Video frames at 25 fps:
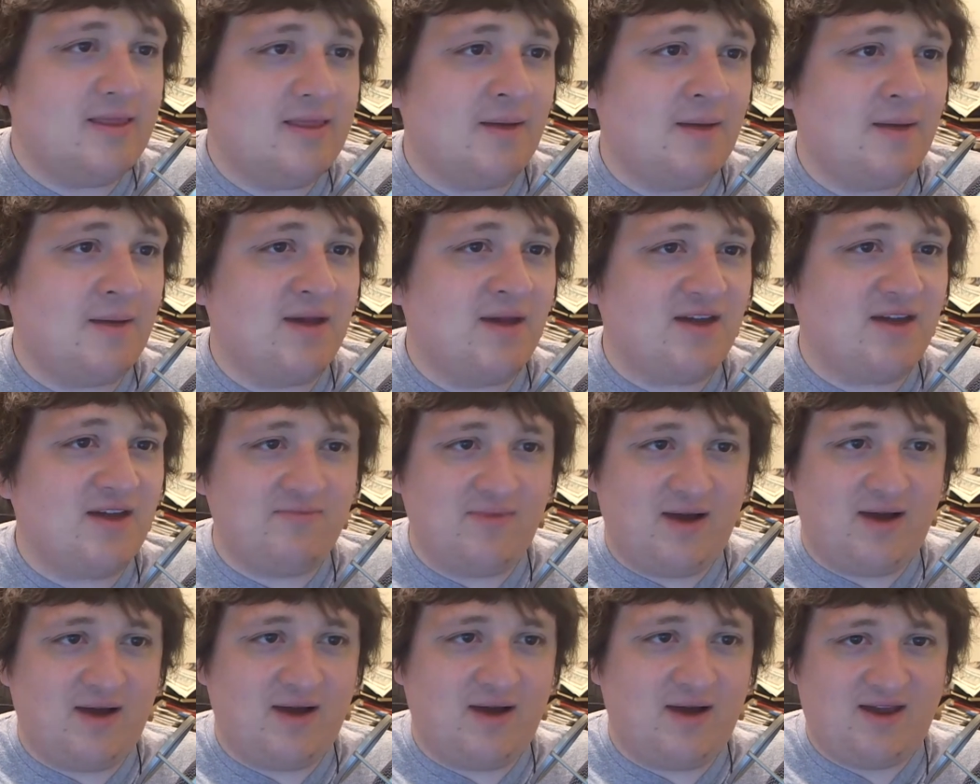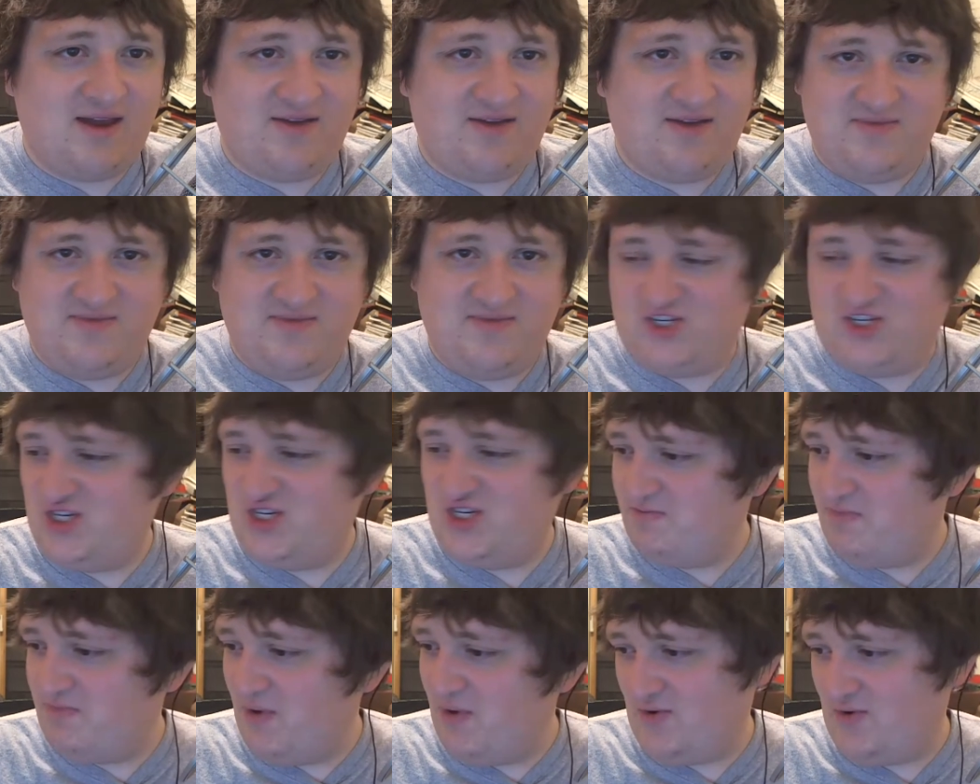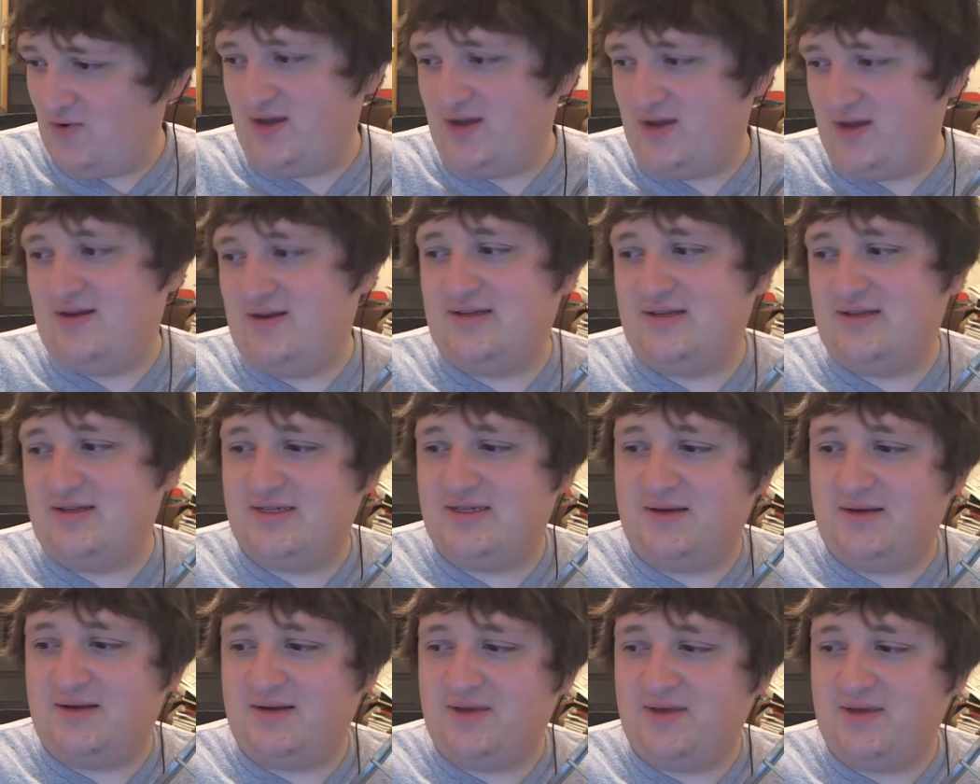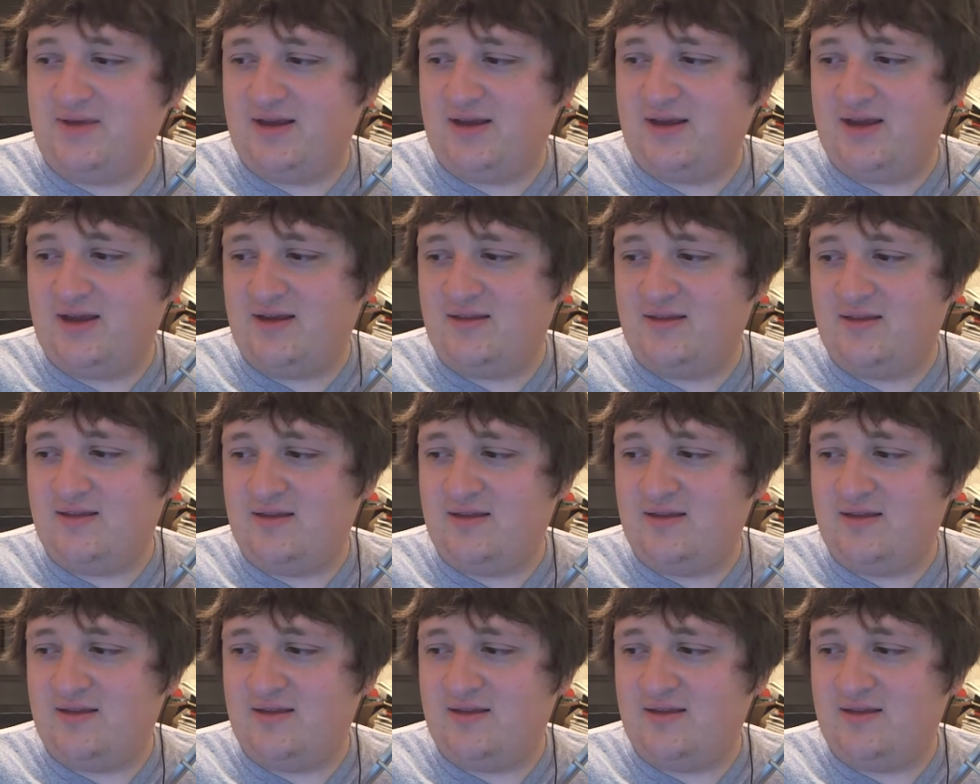may have misspoken on something in the.